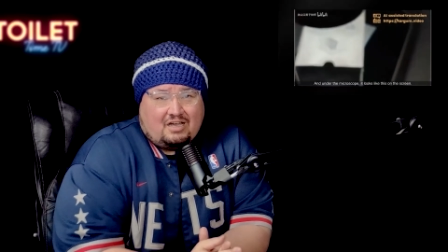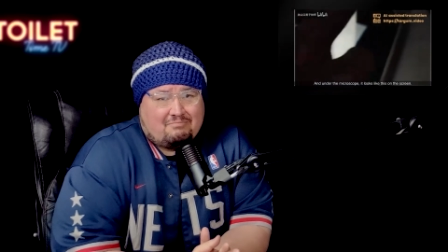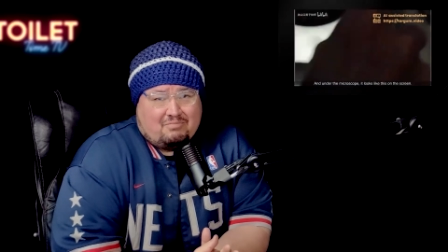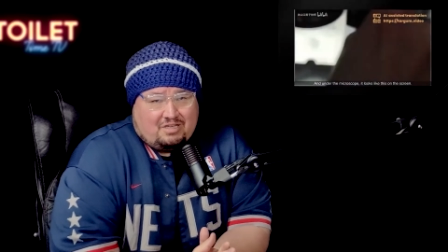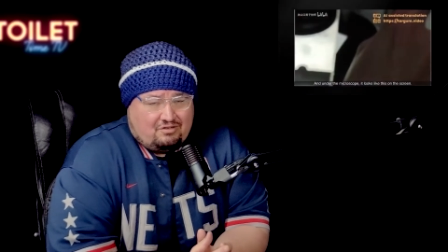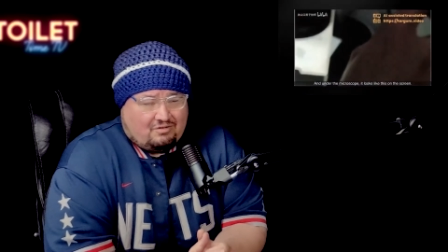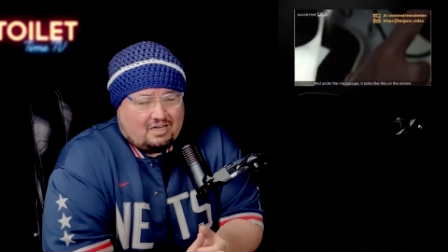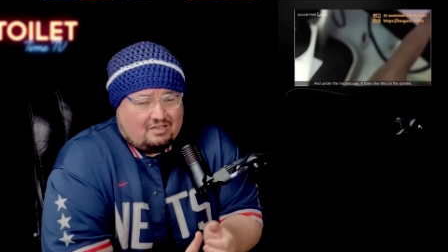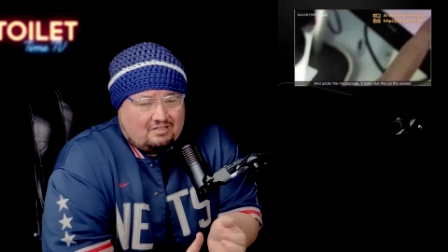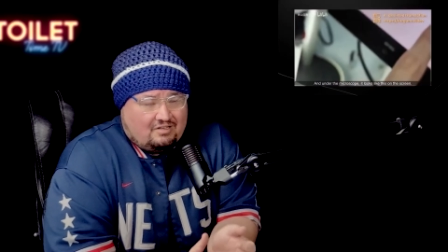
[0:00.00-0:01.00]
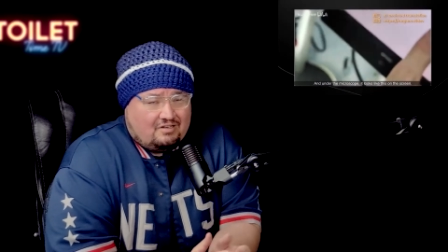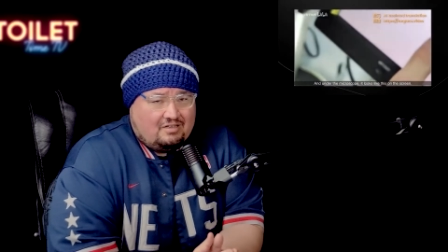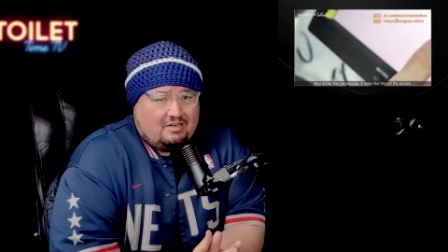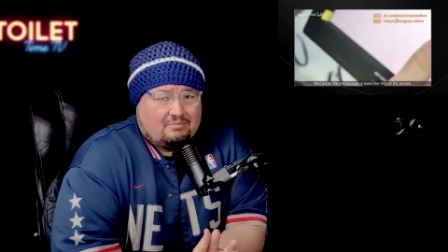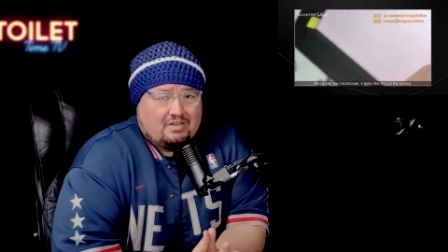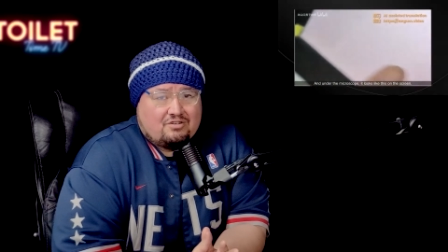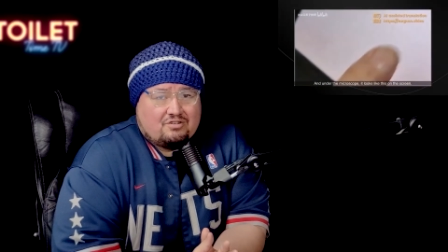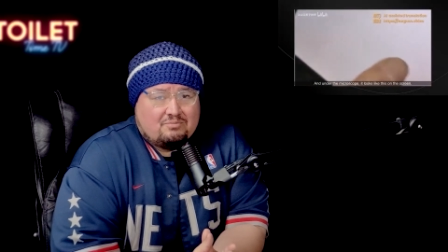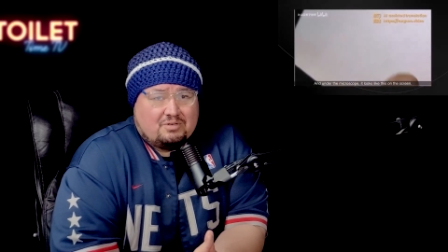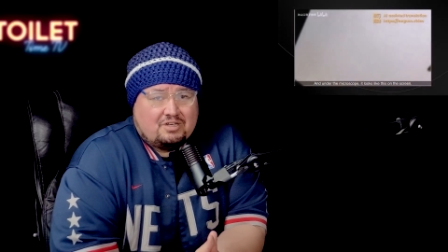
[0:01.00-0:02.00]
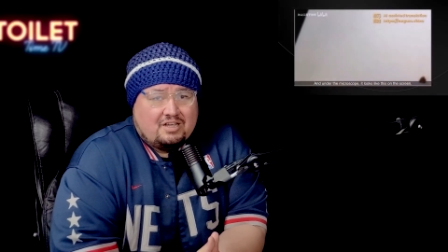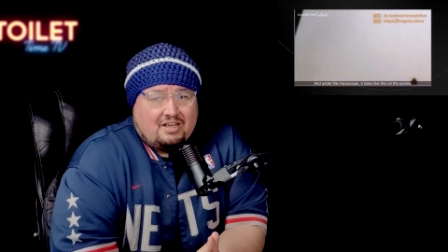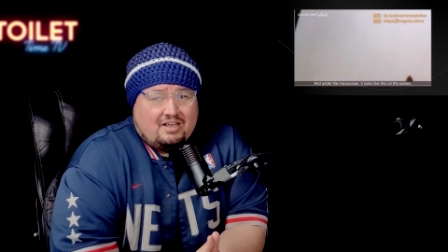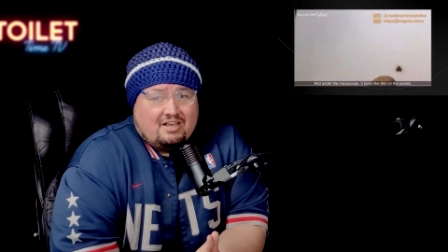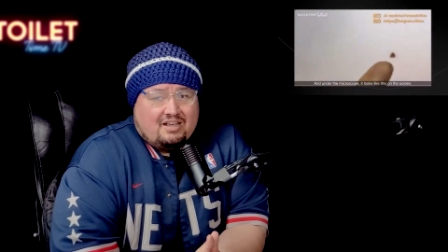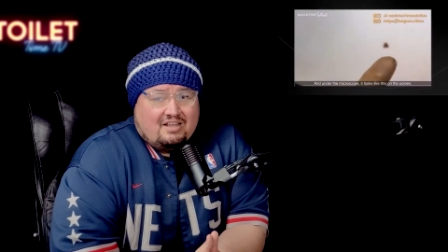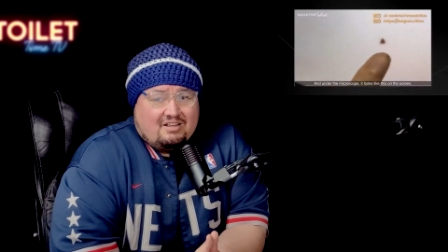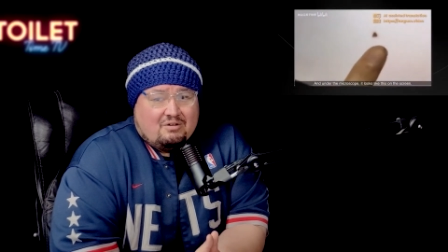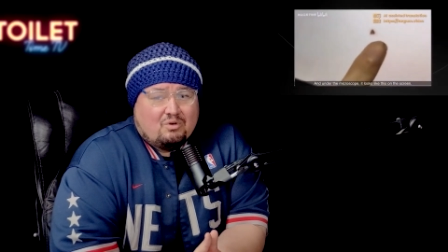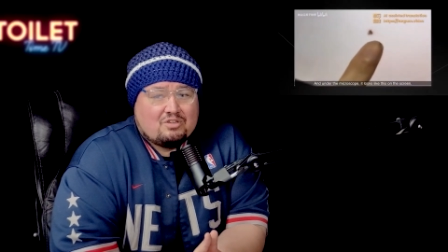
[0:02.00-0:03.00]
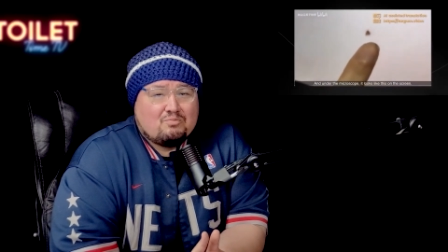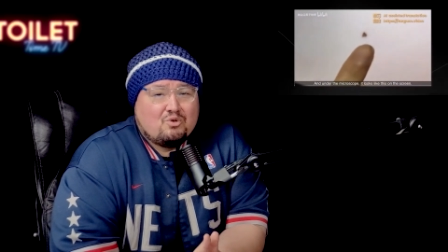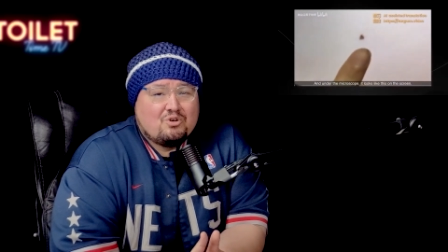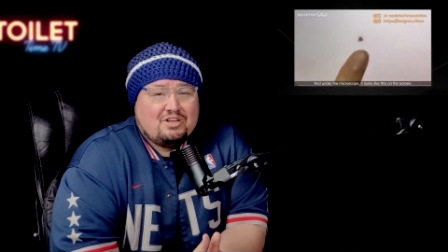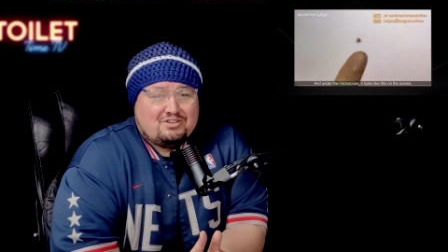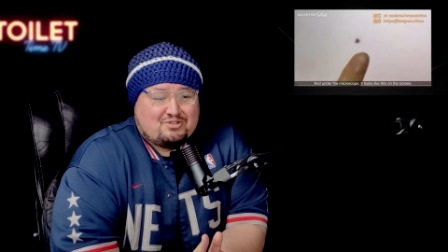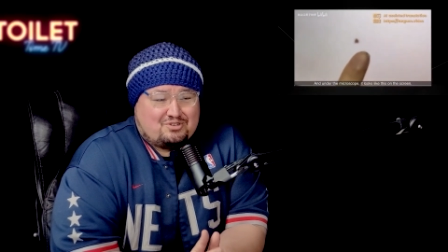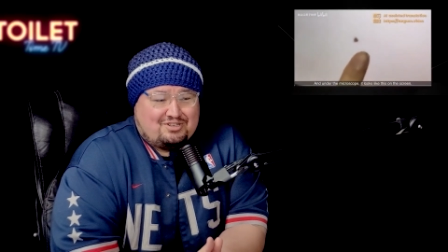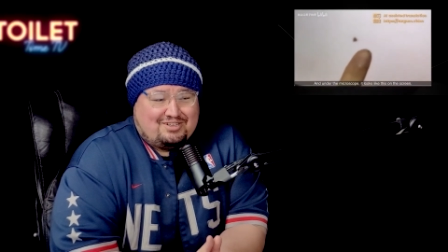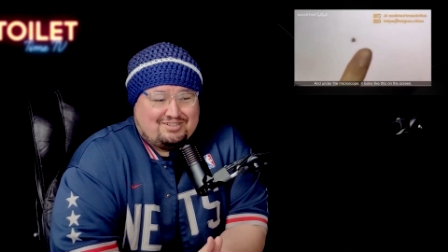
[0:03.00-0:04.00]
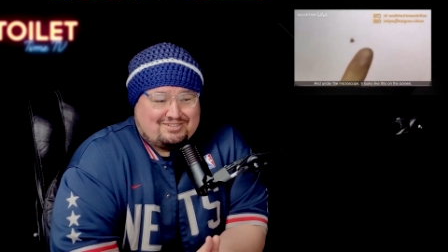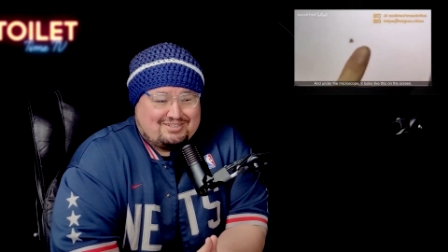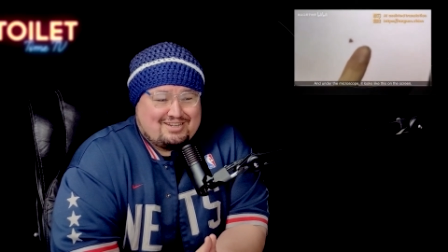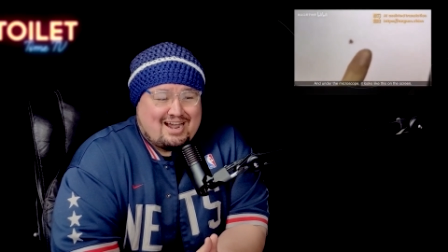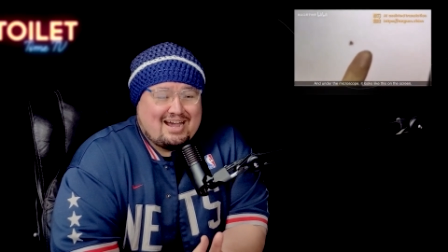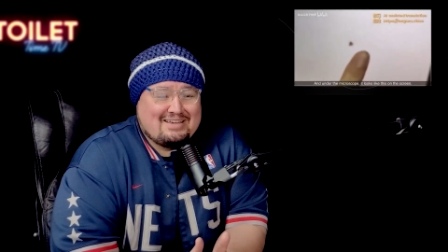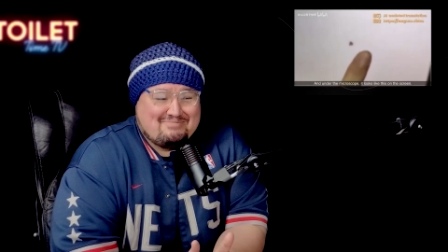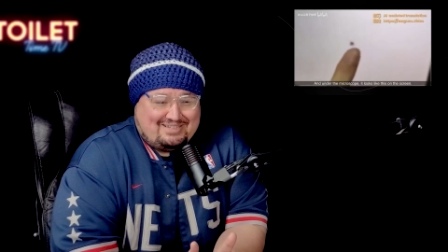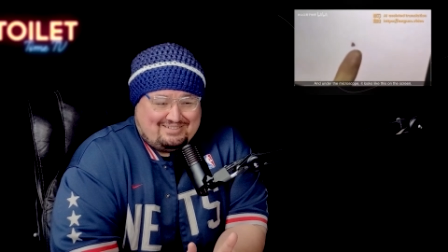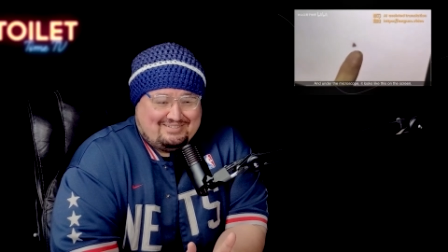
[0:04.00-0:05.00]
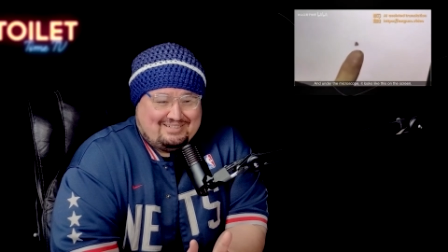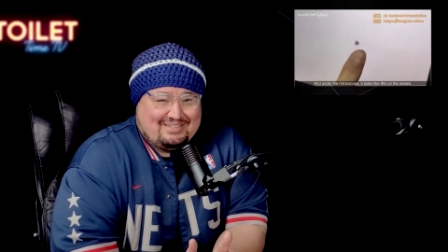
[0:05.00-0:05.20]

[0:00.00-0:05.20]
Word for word: I may do a hot take on it. I'm not sure. But what's more interesting is the timing.